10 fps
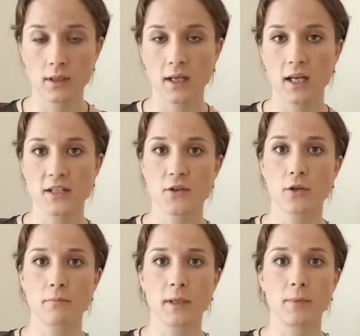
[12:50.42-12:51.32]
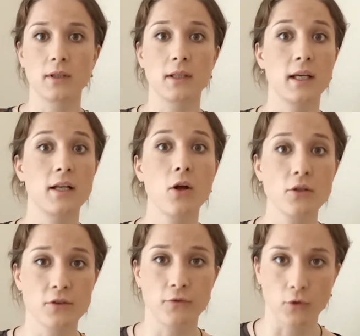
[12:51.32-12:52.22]
and certain people
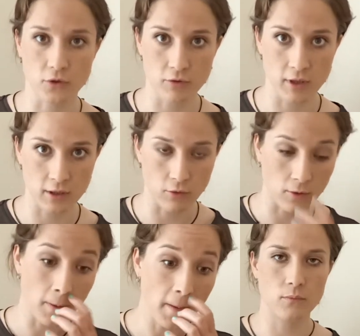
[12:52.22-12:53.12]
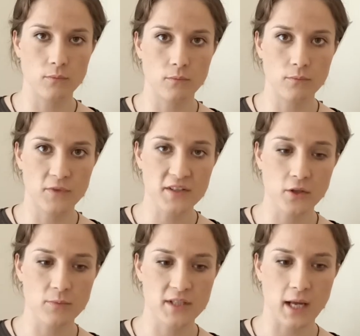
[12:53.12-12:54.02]
cannot afford to ignore. This
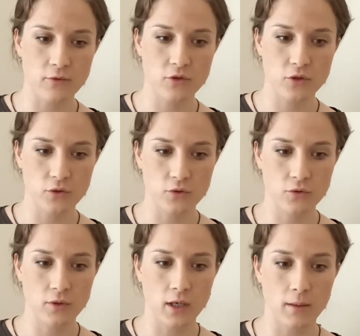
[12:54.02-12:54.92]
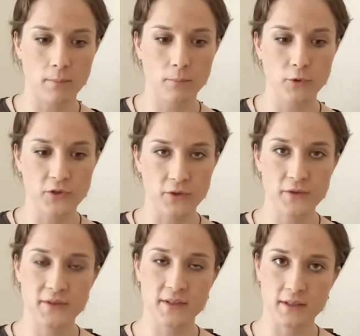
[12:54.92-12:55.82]
comes down to
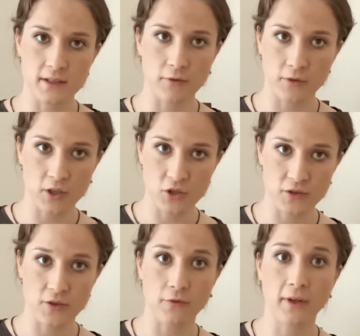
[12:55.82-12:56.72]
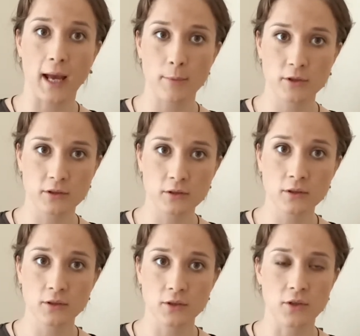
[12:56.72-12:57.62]
Bourdieu's definitions of capital. You